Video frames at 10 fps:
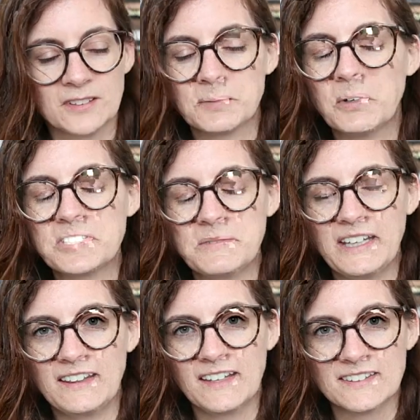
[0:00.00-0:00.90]
supposed to
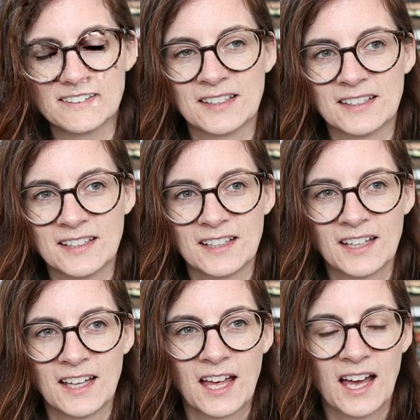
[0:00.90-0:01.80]
be this...
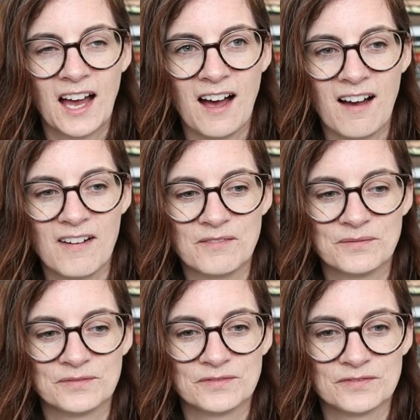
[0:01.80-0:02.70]
he's
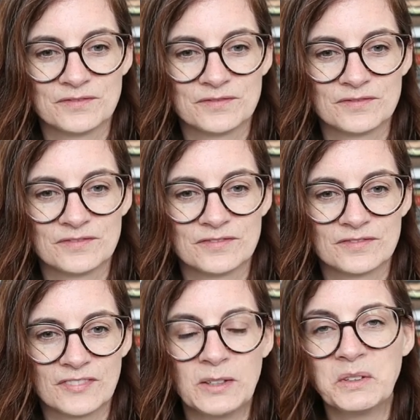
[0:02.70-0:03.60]

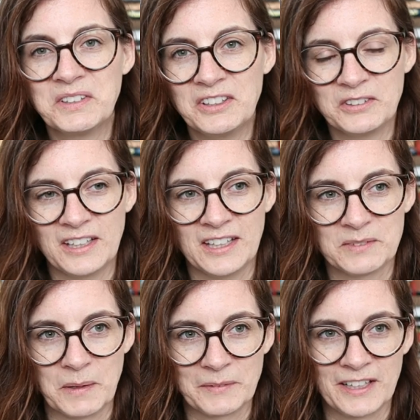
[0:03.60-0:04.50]
supposed to be losing
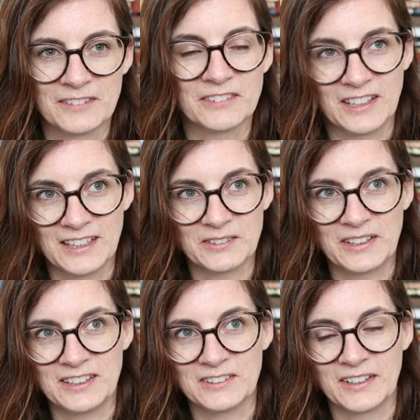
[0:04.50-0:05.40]
his memory, really, is
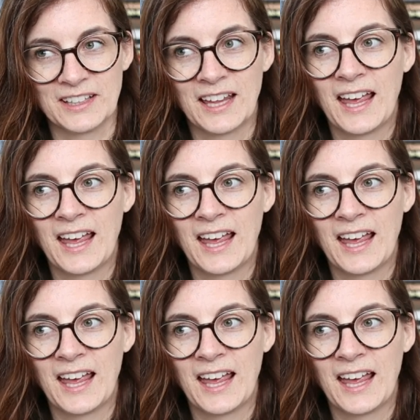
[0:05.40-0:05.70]
what he's doing.